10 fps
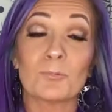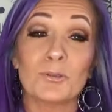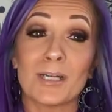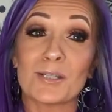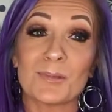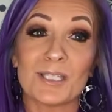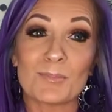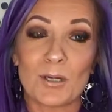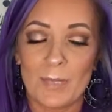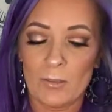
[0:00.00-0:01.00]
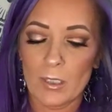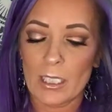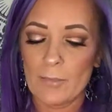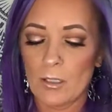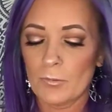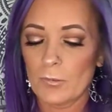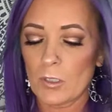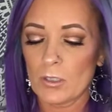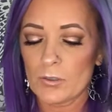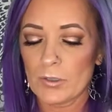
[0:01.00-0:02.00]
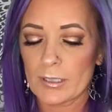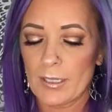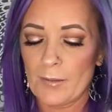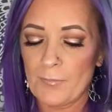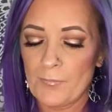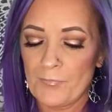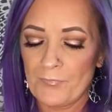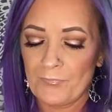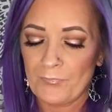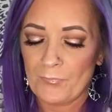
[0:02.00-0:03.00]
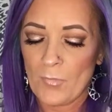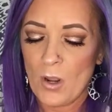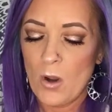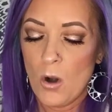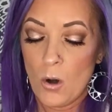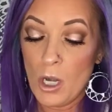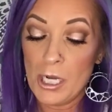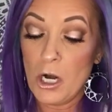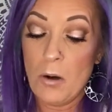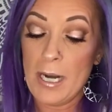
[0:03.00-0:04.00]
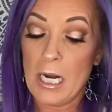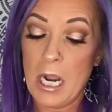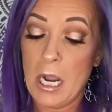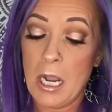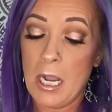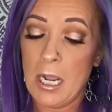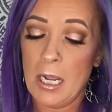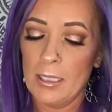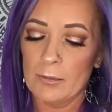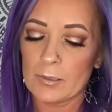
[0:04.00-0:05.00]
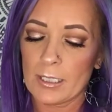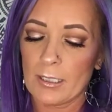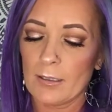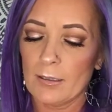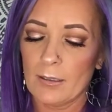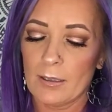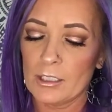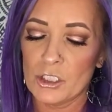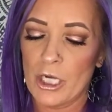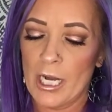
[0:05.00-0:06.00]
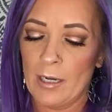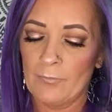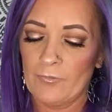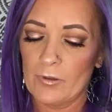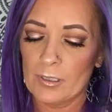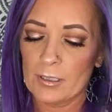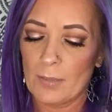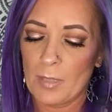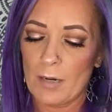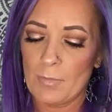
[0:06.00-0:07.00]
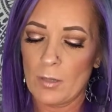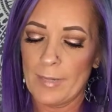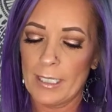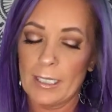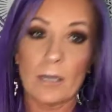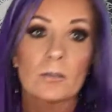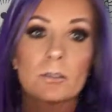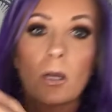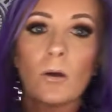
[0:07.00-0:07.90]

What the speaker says: You guys, when this mermaid one came out, we were all so excited. We're like, oh my God. That was like the jam for the summer, mermaid nails.